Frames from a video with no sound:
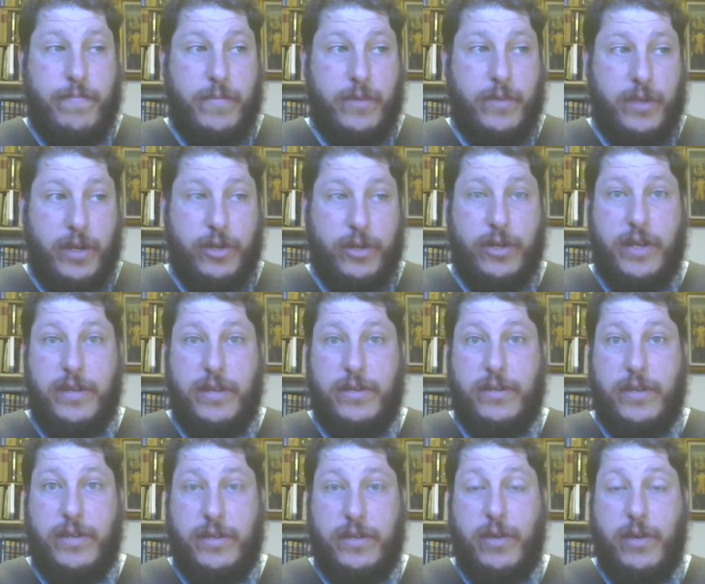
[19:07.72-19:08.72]
such
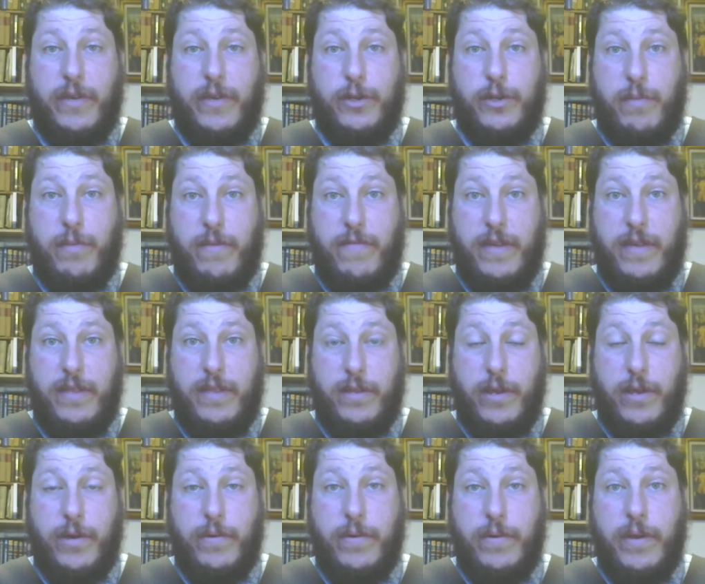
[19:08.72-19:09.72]
as uh, salvation by faith
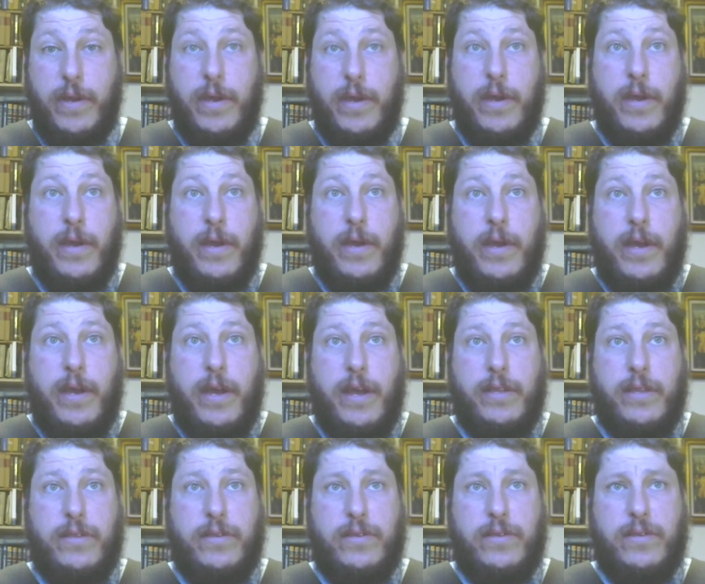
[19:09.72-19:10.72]
alone,
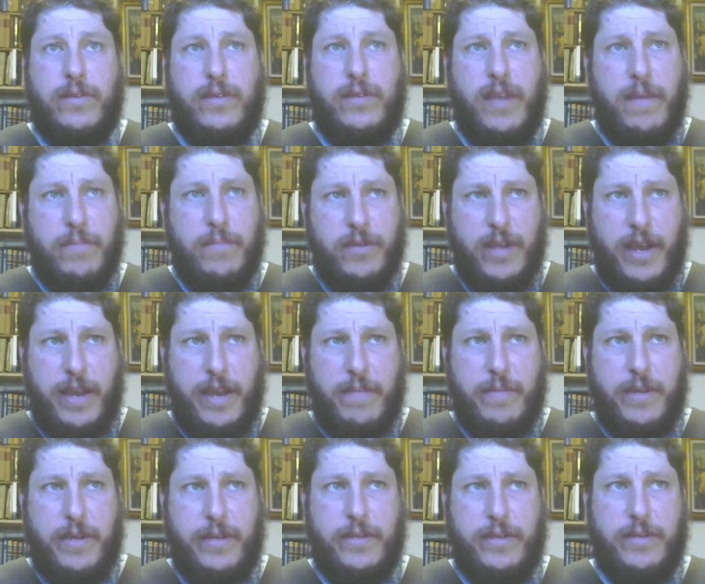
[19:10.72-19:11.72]
at the same
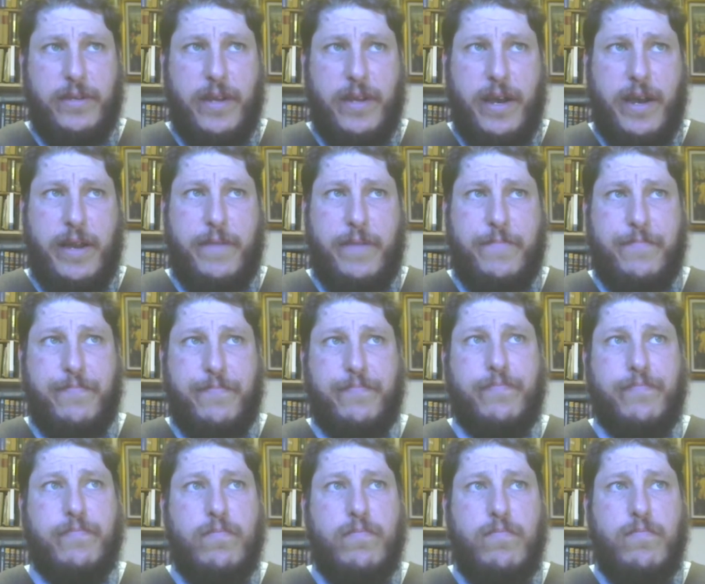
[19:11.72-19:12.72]
time he's not
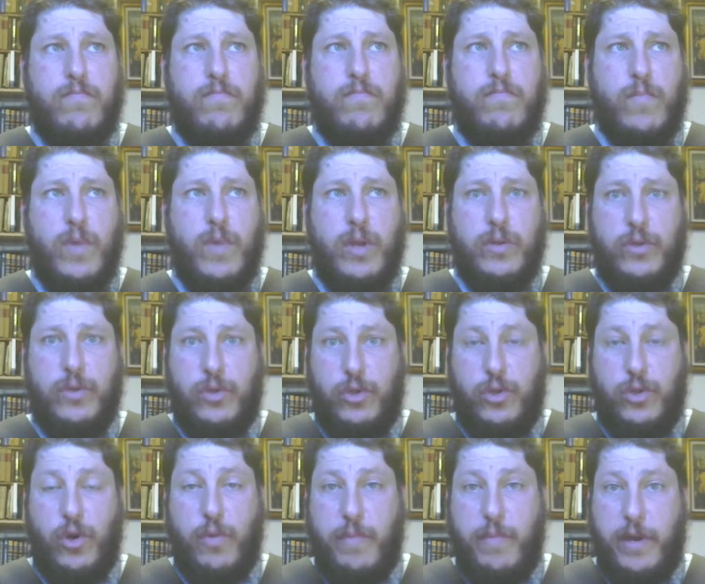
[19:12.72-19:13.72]

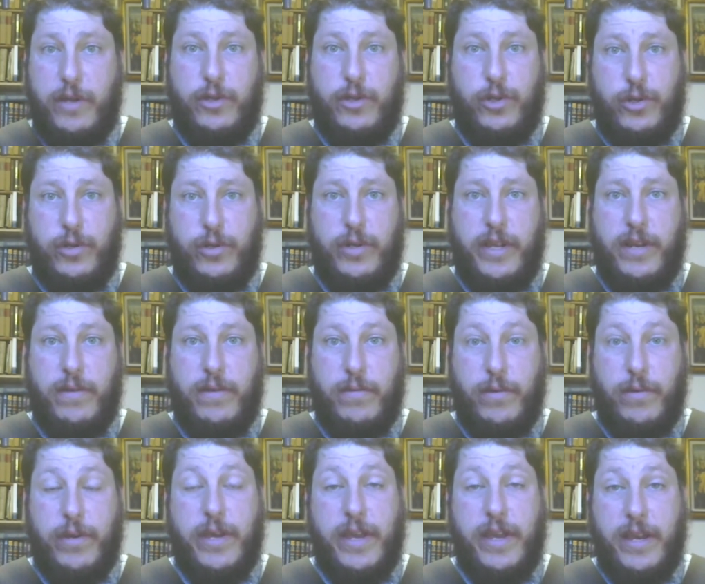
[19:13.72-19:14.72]
so much, you know,
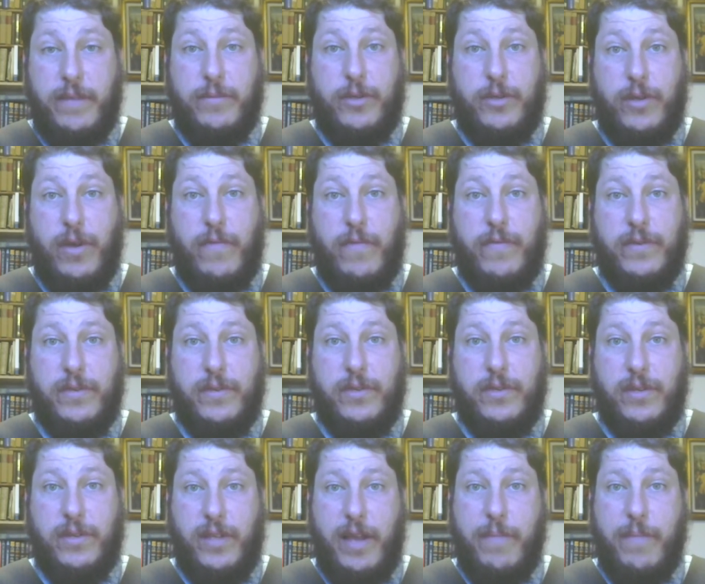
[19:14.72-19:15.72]
looking at himself as a
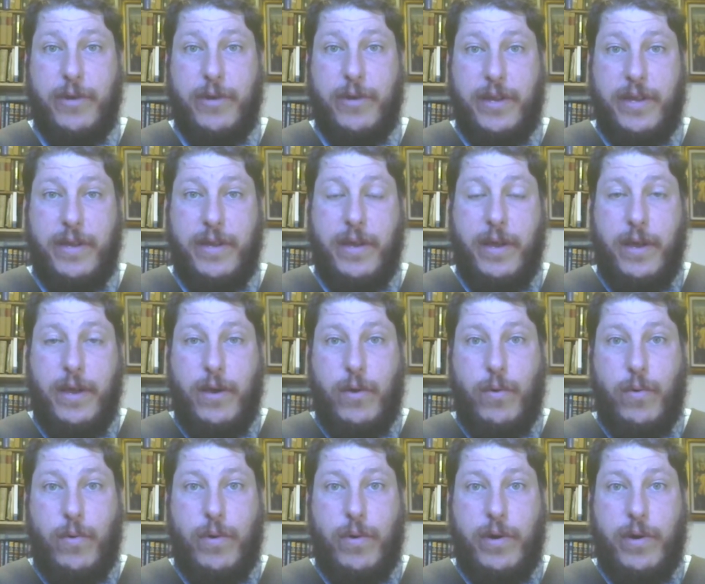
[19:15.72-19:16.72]
celebrity
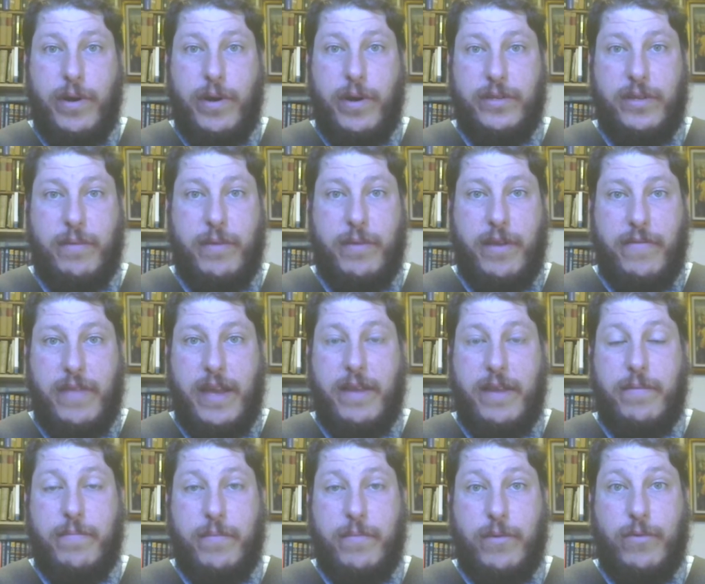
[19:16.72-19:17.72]
or as somebody of
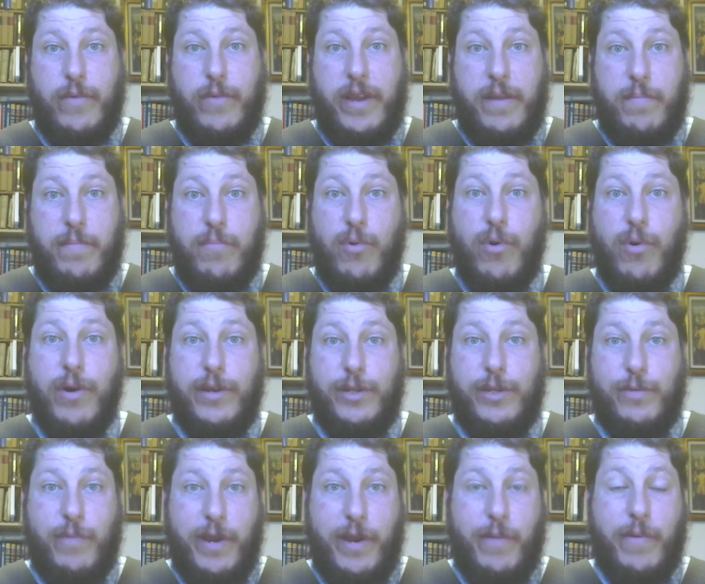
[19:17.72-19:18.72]
that great
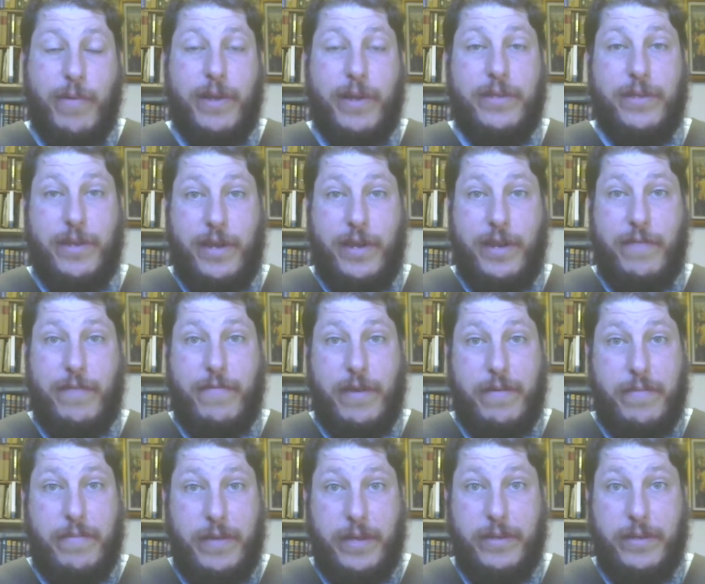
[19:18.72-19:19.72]
importance when he writes the
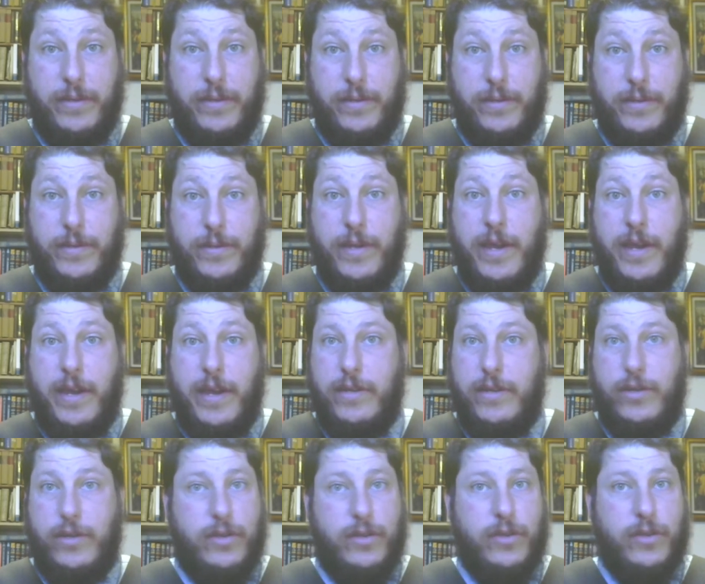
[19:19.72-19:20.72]
95 Thesis.
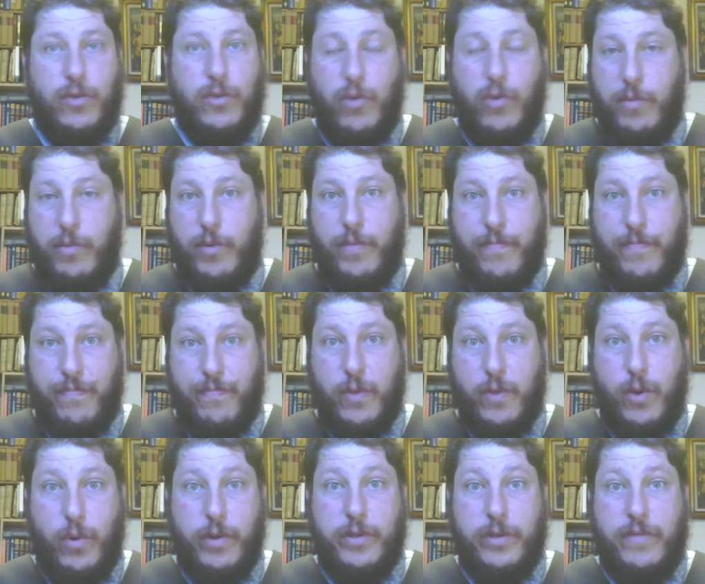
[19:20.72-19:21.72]
It's just this normal
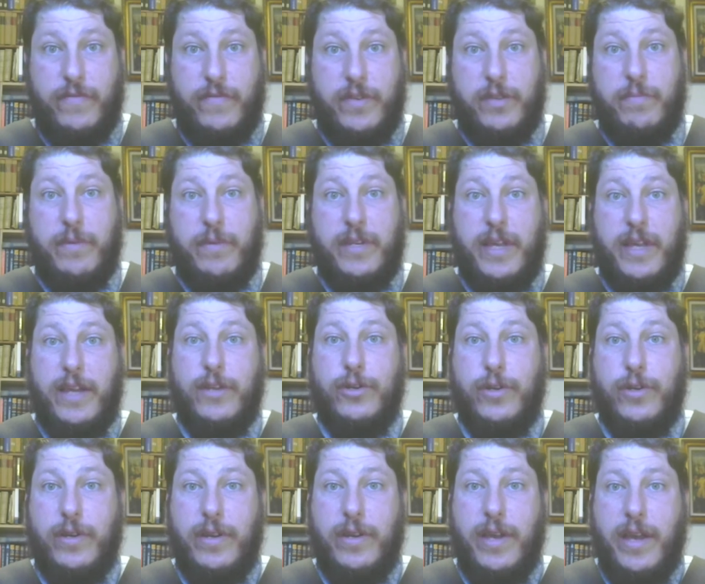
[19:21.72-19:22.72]
course of
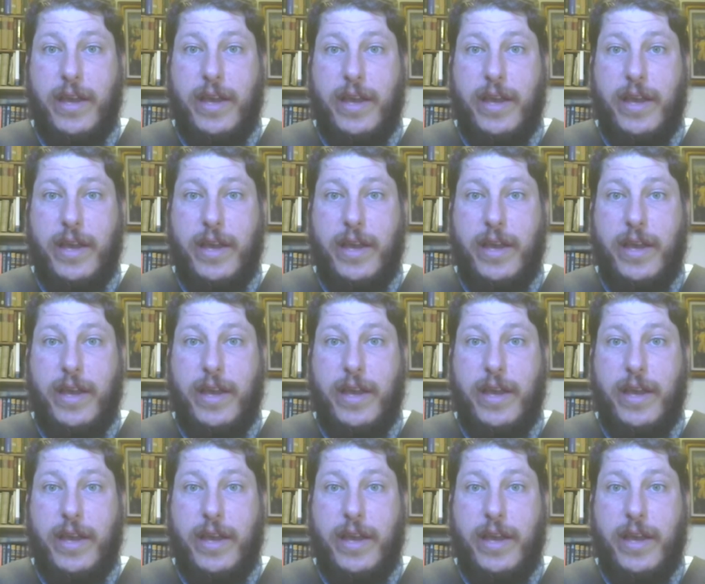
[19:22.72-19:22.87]
disputation.